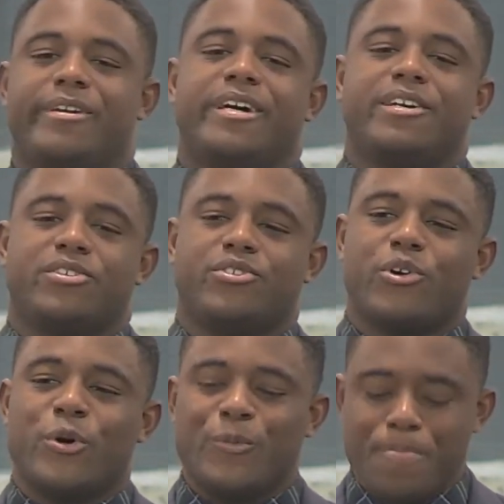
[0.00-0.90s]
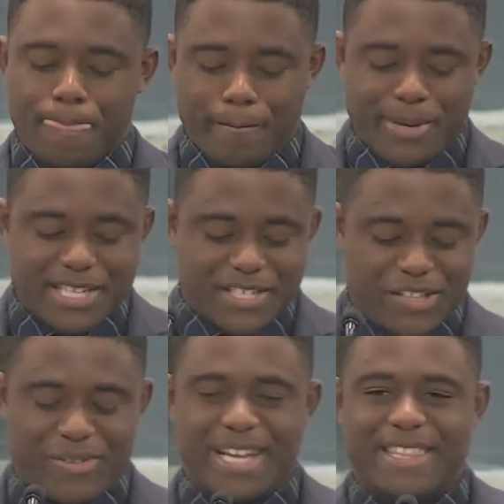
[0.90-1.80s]
So
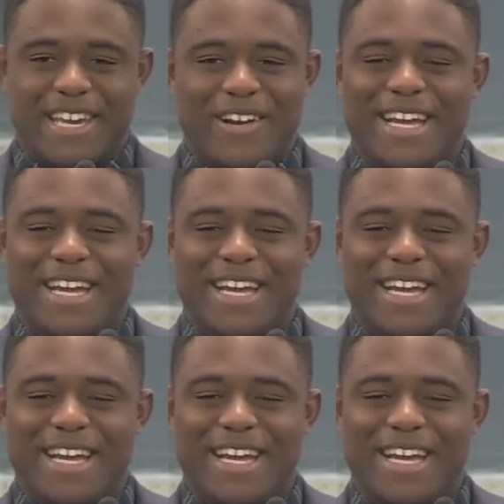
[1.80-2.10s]
basically right there,